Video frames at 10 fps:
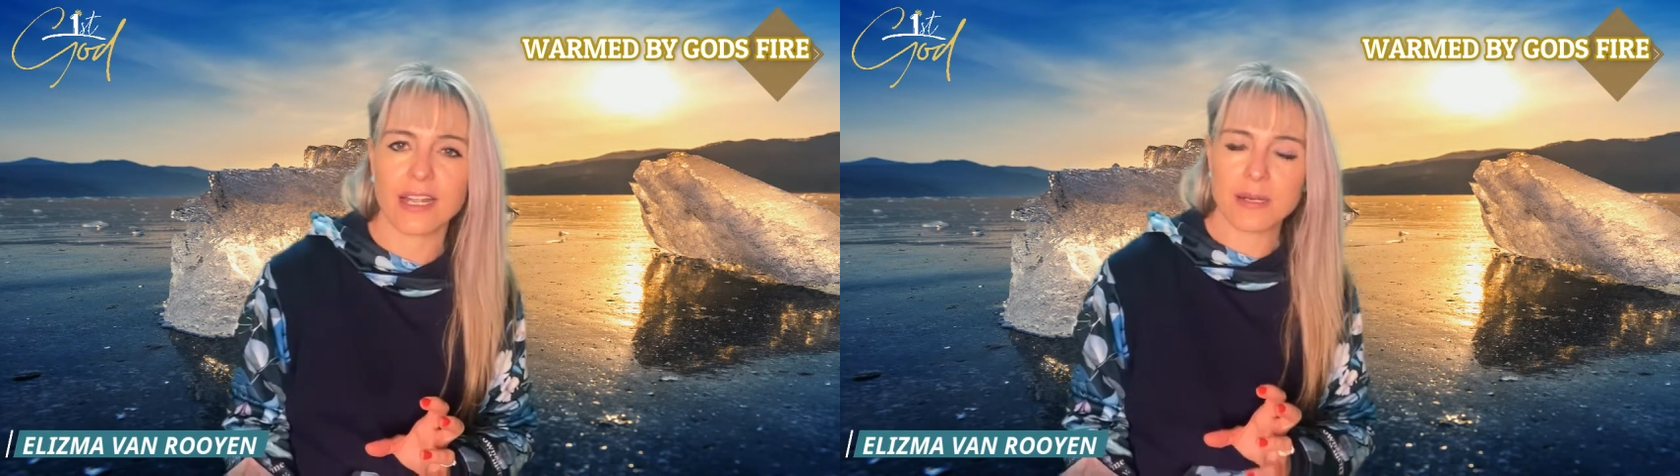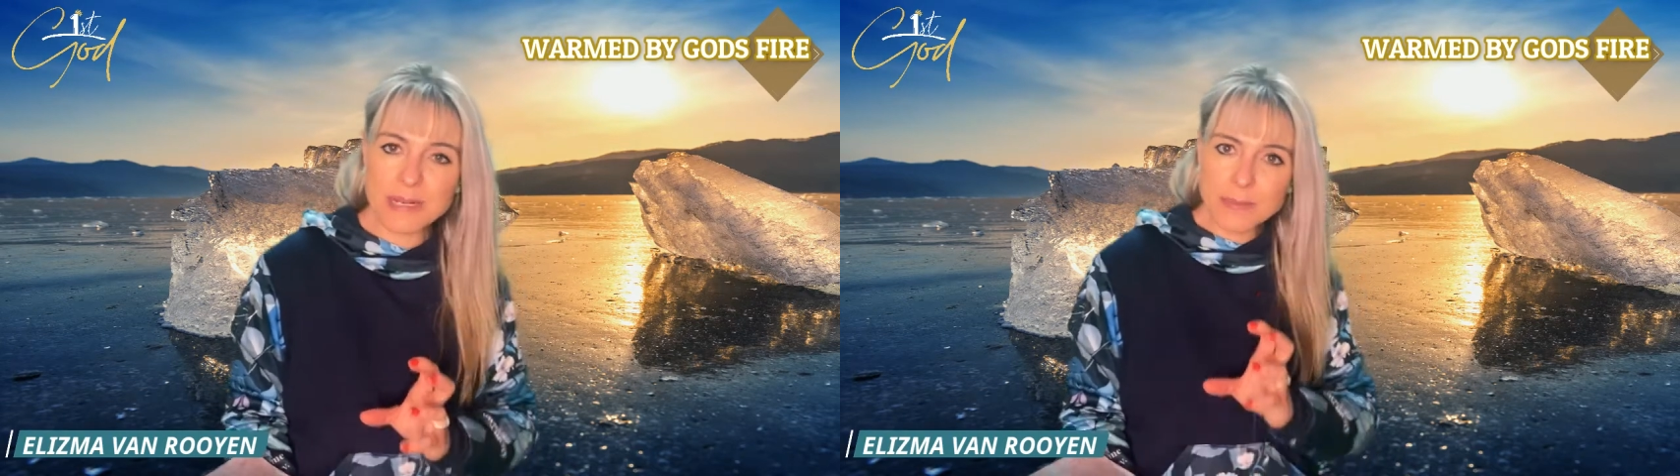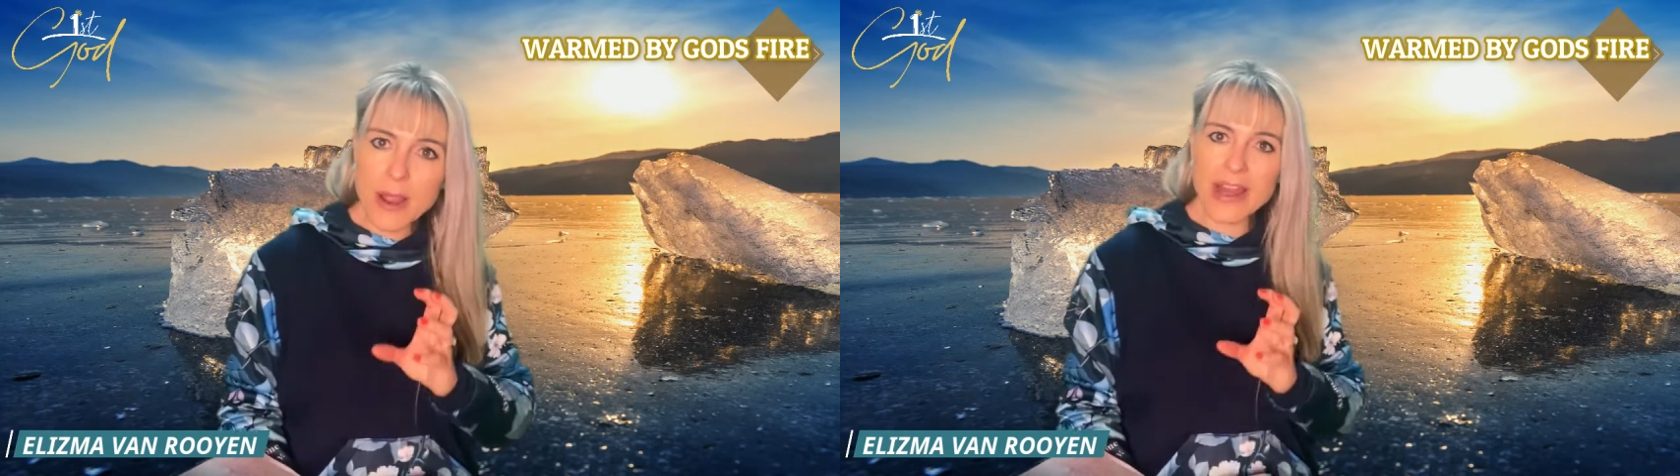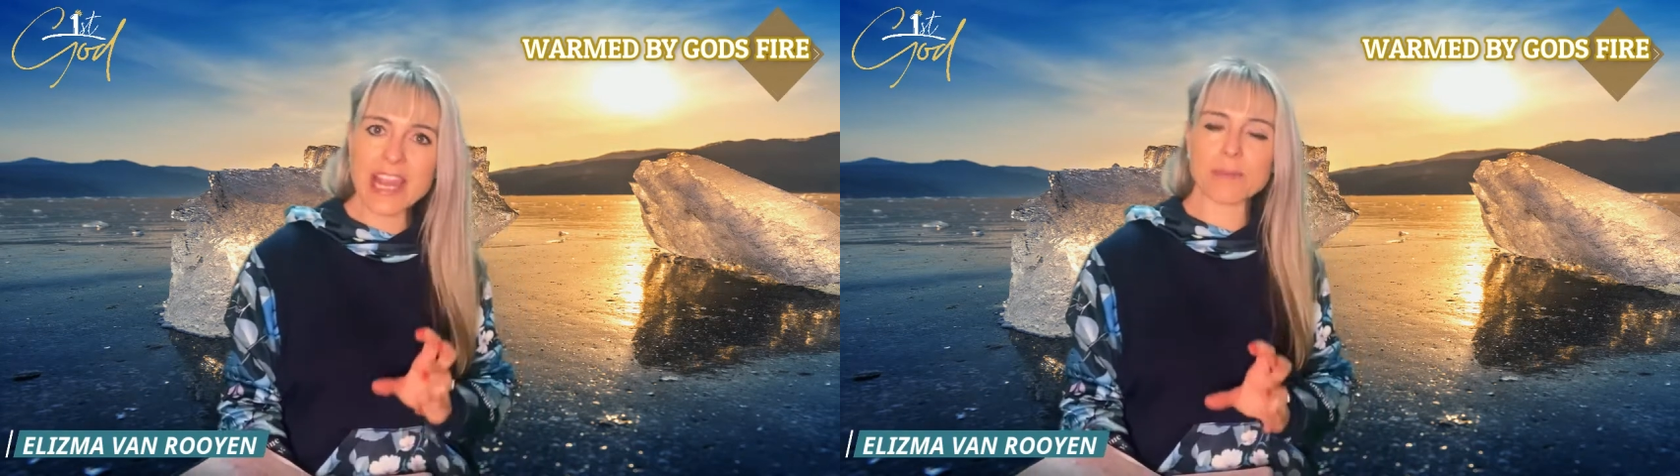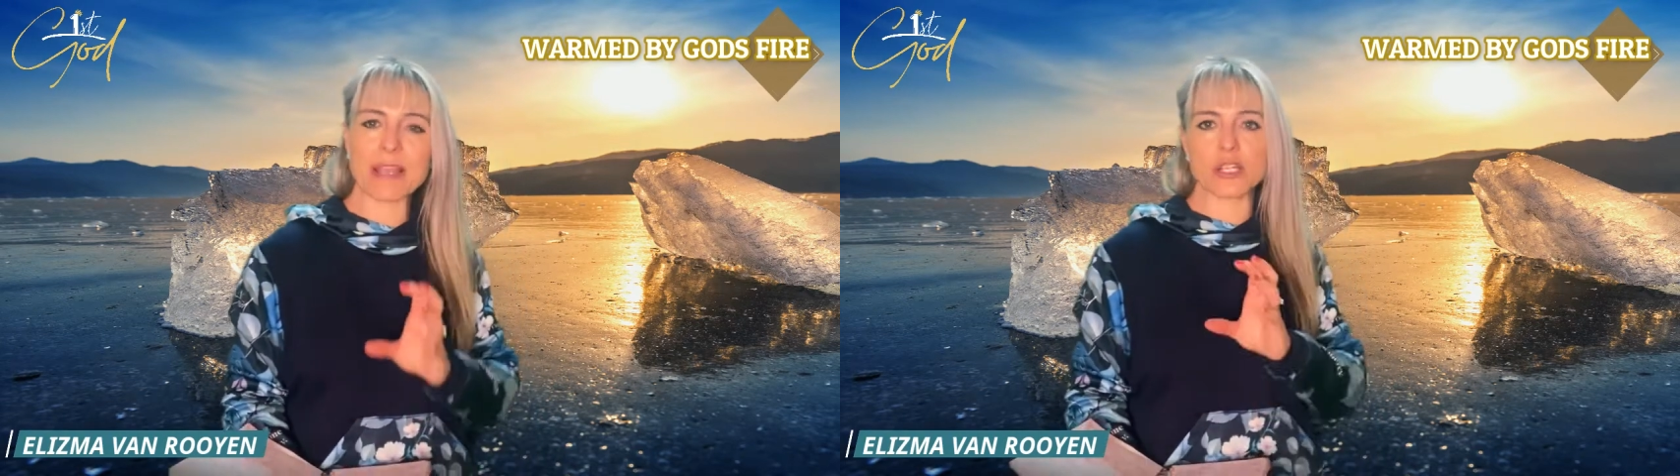It must be our
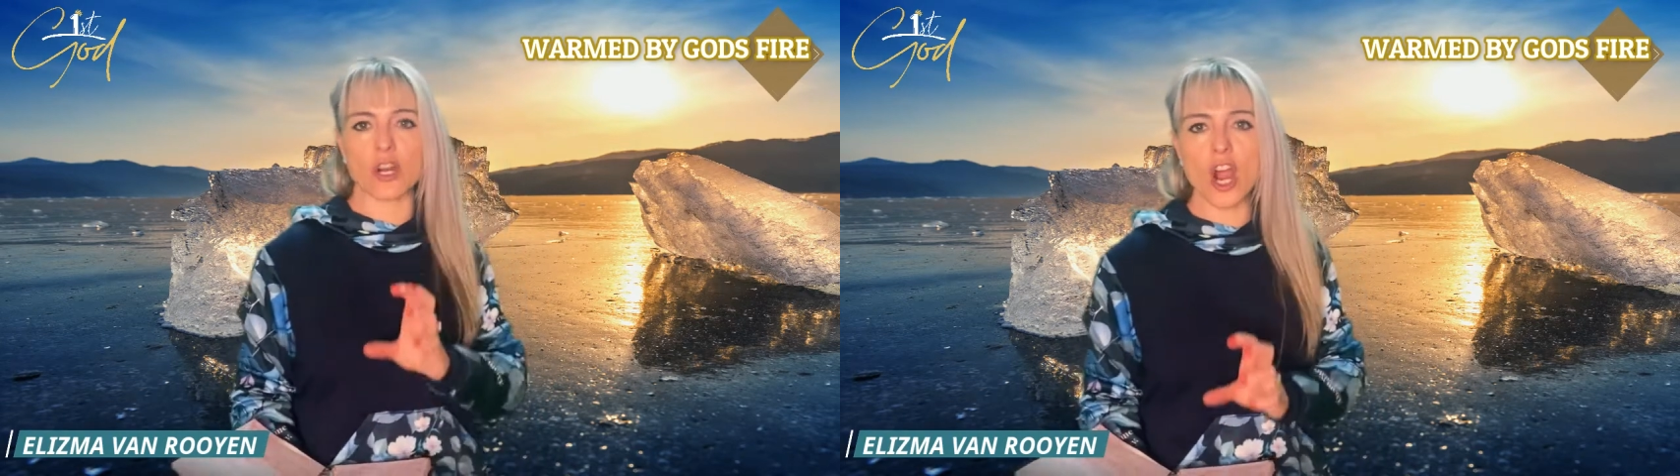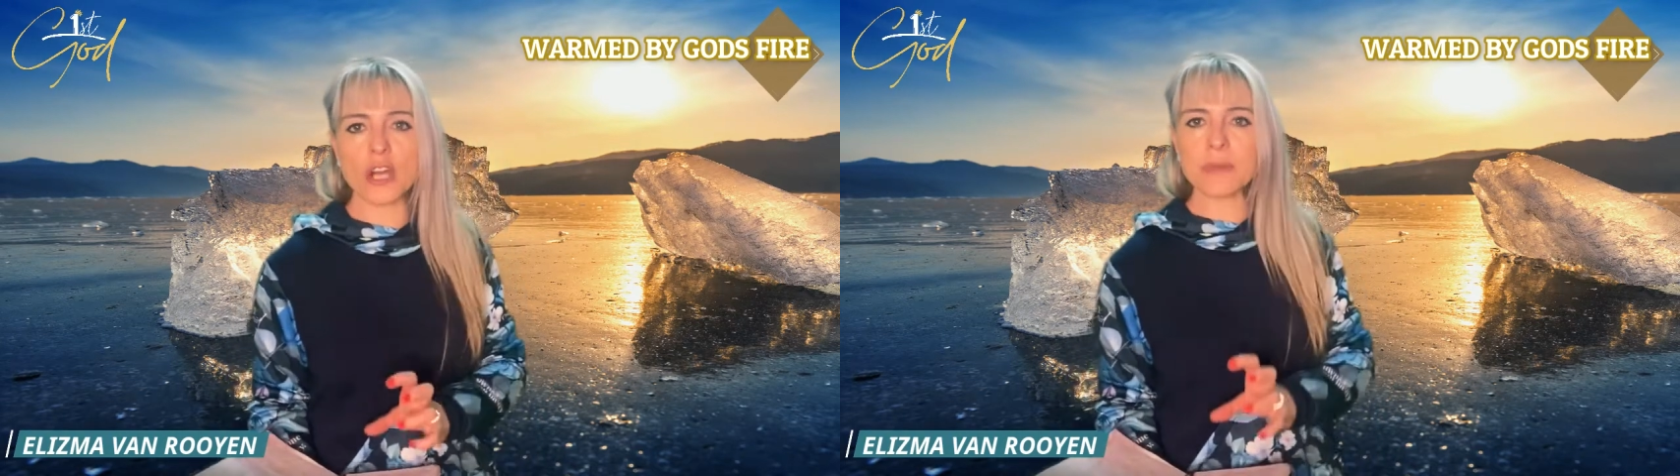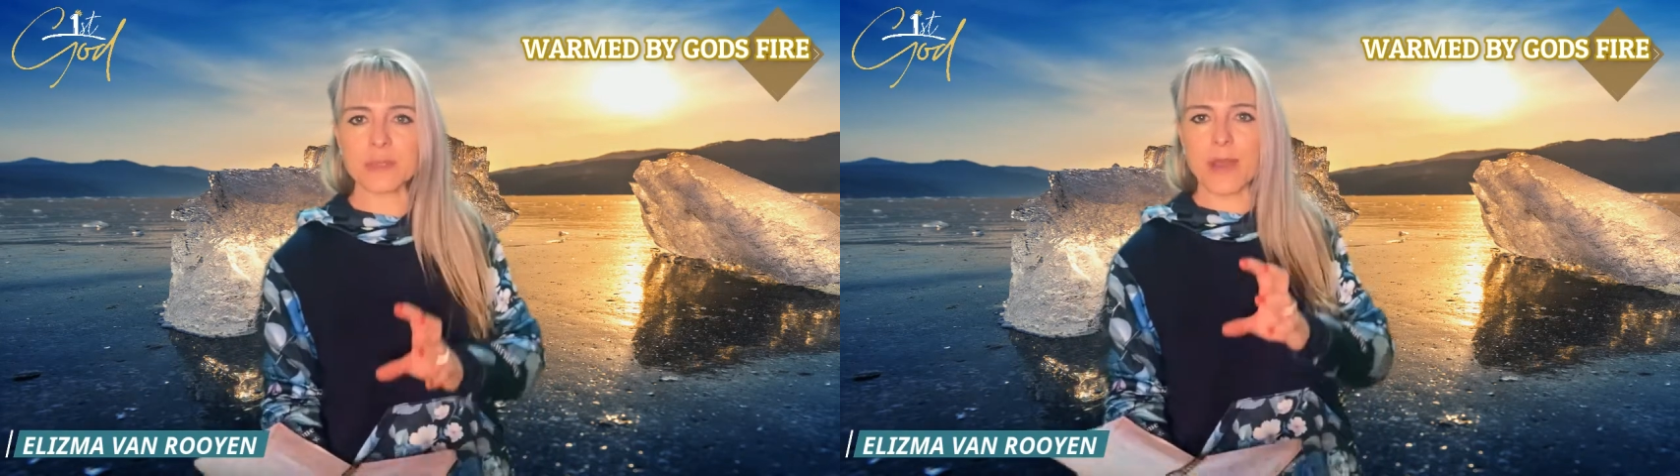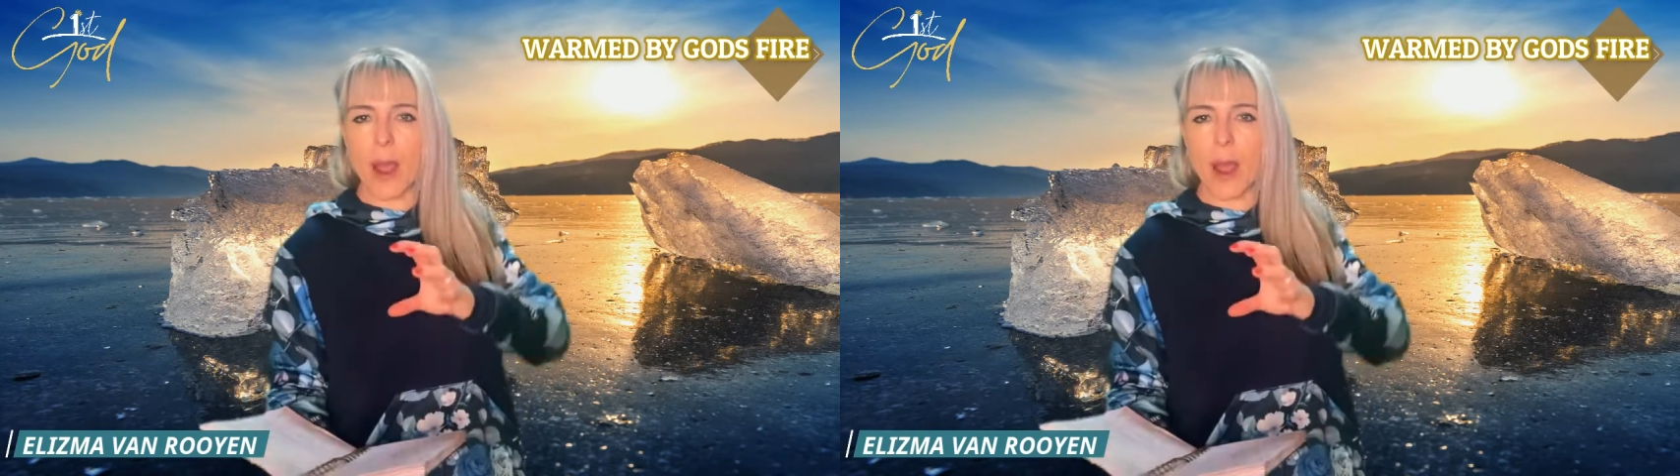passion. God must be